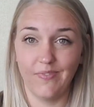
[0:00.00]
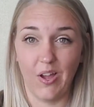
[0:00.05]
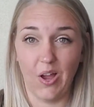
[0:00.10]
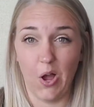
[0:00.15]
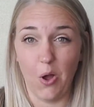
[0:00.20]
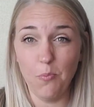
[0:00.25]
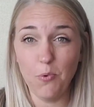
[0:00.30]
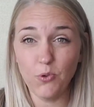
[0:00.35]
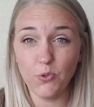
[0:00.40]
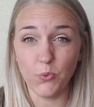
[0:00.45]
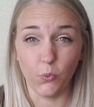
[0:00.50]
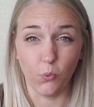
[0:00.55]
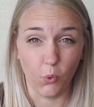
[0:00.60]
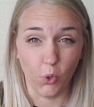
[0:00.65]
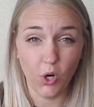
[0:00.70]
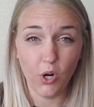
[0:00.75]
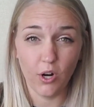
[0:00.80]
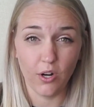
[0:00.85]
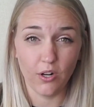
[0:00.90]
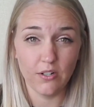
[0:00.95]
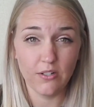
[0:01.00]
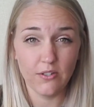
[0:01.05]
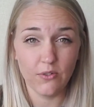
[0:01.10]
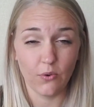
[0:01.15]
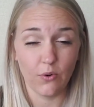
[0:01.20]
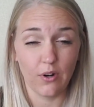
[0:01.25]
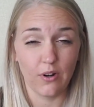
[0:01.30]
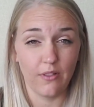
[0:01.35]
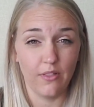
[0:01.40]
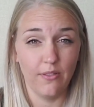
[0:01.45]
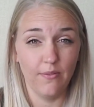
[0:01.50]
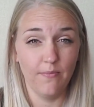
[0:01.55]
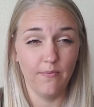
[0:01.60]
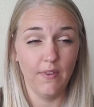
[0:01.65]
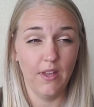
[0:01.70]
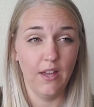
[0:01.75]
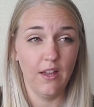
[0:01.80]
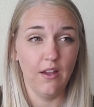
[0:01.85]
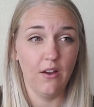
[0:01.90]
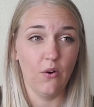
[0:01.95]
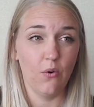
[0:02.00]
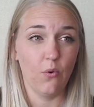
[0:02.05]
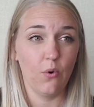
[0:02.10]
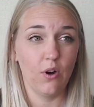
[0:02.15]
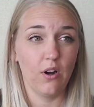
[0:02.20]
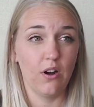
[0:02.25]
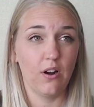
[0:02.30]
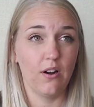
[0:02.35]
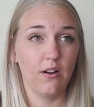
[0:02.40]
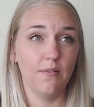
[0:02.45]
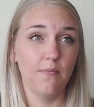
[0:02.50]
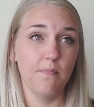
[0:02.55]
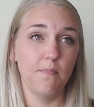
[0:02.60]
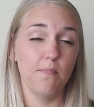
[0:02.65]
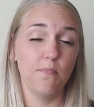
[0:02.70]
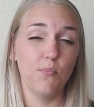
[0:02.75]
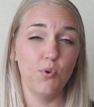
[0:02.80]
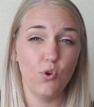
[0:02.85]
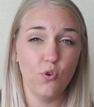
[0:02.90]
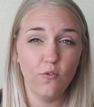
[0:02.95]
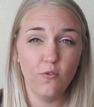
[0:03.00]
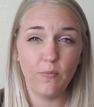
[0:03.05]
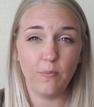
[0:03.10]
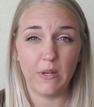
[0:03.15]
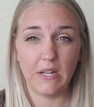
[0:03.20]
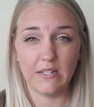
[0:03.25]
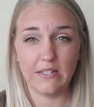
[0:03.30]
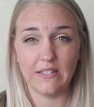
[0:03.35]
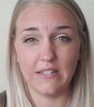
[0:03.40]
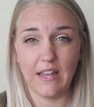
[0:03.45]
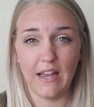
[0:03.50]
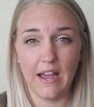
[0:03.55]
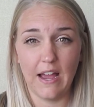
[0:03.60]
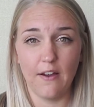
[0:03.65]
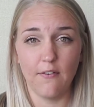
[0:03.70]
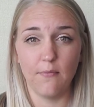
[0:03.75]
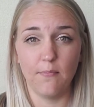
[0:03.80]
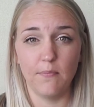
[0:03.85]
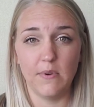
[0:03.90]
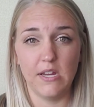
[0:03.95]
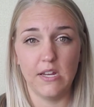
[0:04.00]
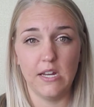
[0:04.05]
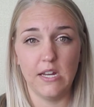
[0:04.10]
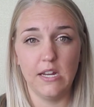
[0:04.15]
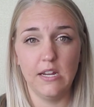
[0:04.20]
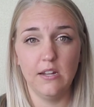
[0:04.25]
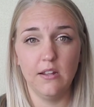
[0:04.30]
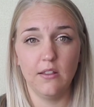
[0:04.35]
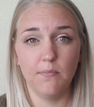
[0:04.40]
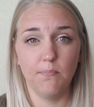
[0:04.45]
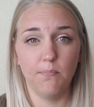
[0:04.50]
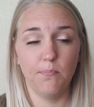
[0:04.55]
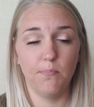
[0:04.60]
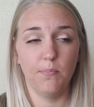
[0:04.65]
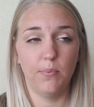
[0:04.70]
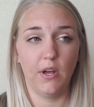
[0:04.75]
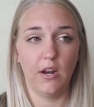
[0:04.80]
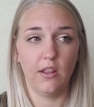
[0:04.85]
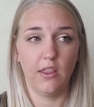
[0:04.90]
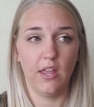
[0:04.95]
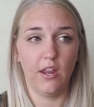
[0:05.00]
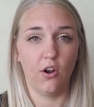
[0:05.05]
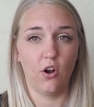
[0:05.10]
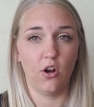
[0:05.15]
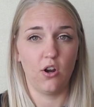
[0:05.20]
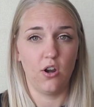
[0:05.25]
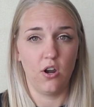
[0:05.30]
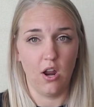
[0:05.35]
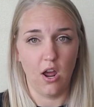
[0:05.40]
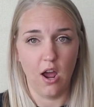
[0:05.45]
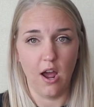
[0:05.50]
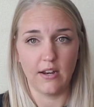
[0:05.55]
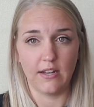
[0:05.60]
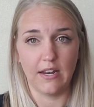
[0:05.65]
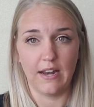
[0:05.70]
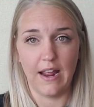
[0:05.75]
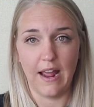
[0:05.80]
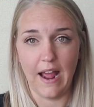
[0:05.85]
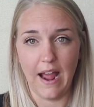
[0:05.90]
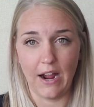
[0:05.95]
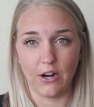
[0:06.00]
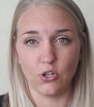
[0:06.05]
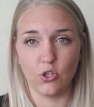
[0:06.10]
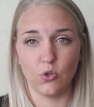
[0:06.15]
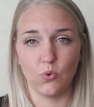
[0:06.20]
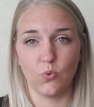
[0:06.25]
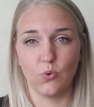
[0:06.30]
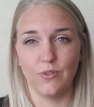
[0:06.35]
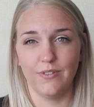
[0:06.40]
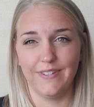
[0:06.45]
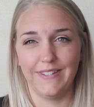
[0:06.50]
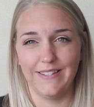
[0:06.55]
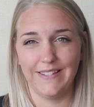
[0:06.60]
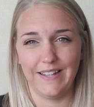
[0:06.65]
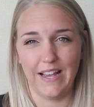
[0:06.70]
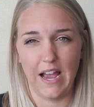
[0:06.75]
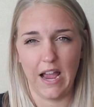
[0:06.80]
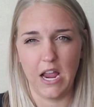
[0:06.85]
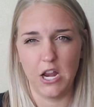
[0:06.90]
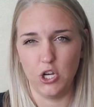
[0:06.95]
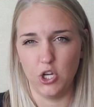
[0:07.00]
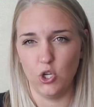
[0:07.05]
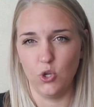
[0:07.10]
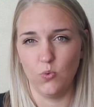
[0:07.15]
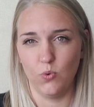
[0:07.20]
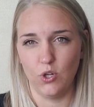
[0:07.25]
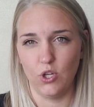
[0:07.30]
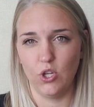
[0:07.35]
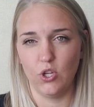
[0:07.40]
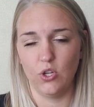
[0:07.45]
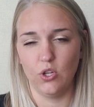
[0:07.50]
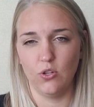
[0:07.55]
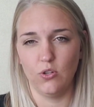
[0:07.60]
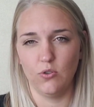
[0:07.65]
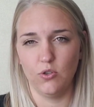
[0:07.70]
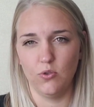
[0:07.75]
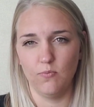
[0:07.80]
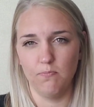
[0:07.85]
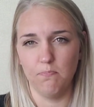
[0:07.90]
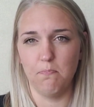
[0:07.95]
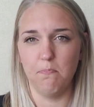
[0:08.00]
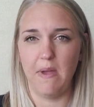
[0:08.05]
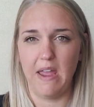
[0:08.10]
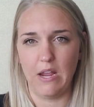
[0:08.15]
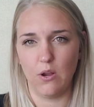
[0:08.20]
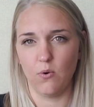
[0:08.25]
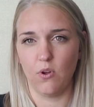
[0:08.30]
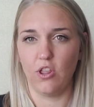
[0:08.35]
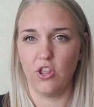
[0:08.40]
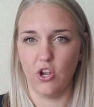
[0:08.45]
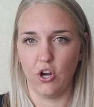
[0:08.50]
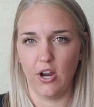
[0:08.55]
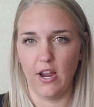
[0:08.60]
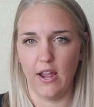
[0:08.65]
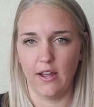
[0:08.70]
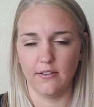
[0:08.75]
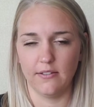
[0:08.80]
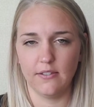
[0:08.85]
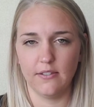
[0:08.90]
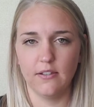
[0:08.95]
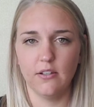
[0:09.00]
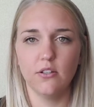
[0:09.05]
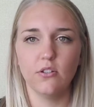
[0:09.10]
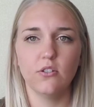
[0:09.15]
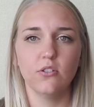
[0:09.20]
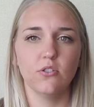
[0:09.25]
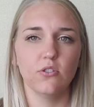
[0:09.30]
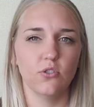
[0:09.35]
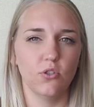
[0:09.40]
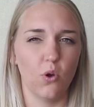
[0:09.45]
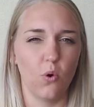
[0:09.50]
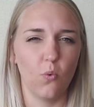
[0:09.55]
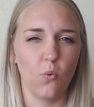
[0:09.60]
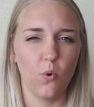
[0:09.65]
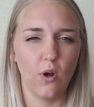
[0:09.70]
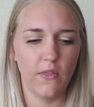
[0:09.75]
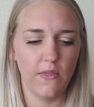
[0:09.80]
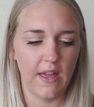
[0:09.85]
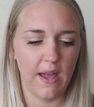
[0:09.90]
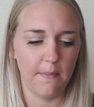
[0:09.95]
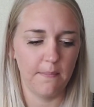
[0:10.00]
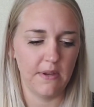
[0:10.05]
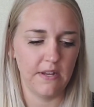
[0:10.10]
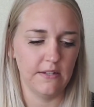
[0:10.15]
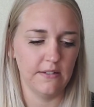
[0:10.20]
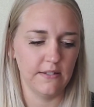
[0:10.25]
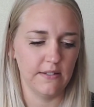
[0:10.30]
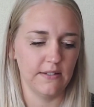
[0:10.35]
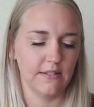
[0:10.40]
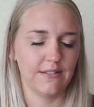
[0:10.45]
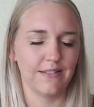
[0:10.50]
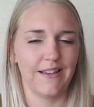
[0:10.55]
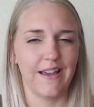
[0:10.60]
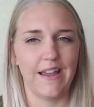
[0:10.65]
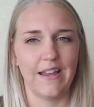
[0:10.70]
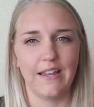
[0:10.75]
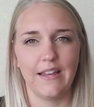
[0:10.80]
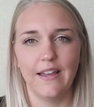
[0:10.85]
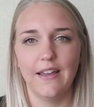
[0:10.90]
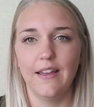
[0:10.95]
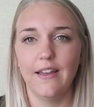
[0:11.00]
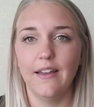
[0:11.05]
almost words or movements that have meaning but that are not an actual sign you would make with your hands. So what that means is like